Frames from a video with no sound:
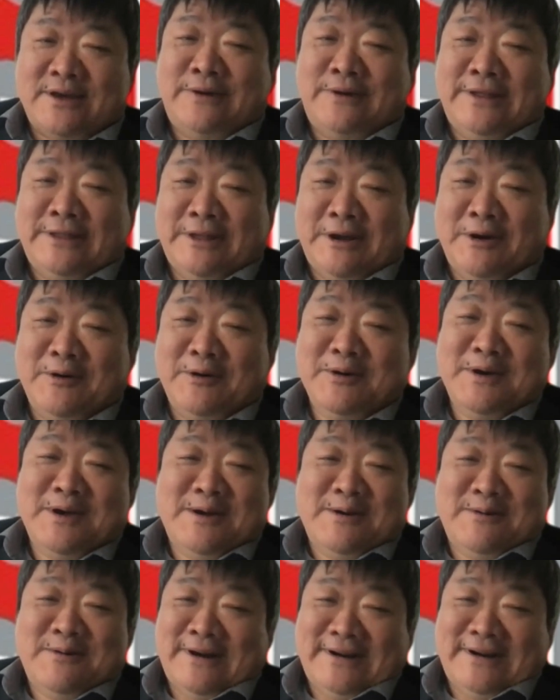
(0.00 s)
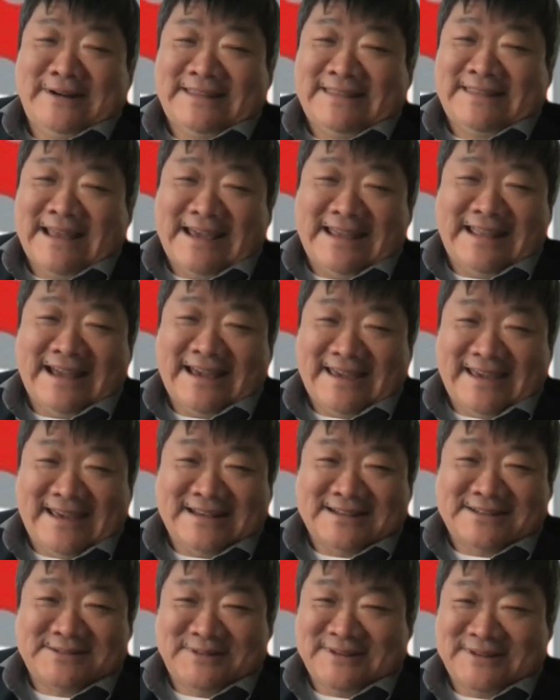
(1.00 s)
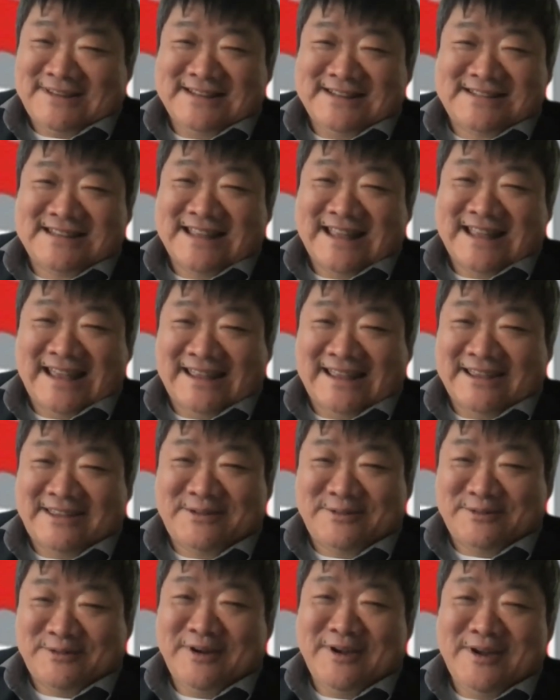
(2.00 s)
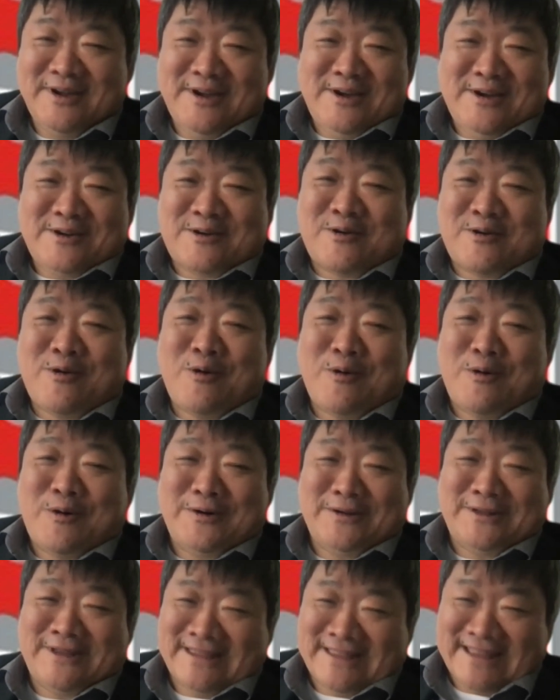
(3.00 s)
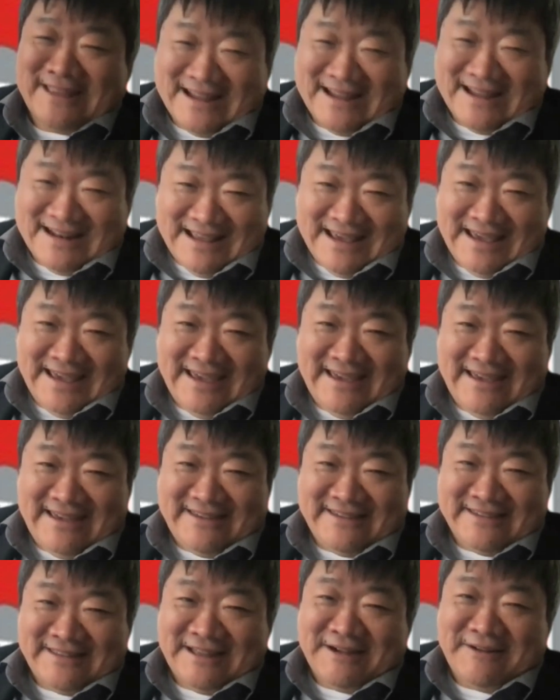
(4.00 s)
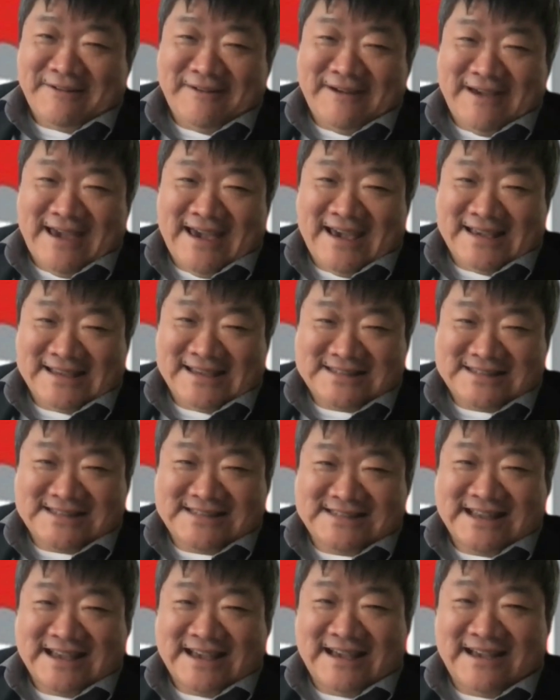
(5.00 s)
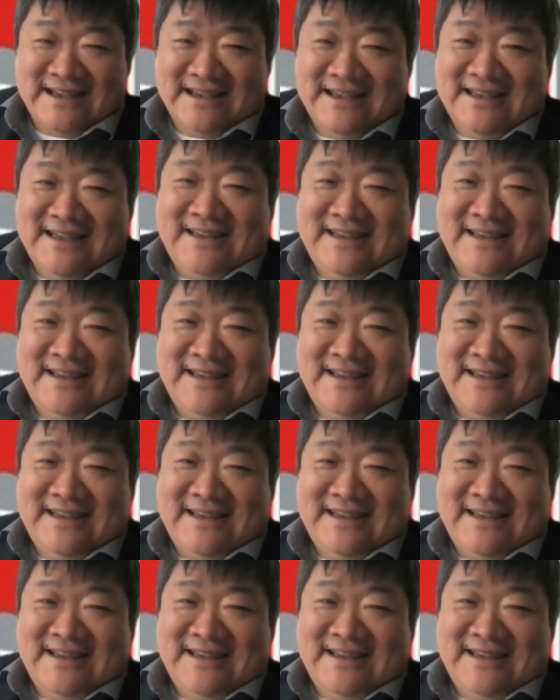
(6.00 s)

we know where the data is. We just needed to coordinately, you know, as uh,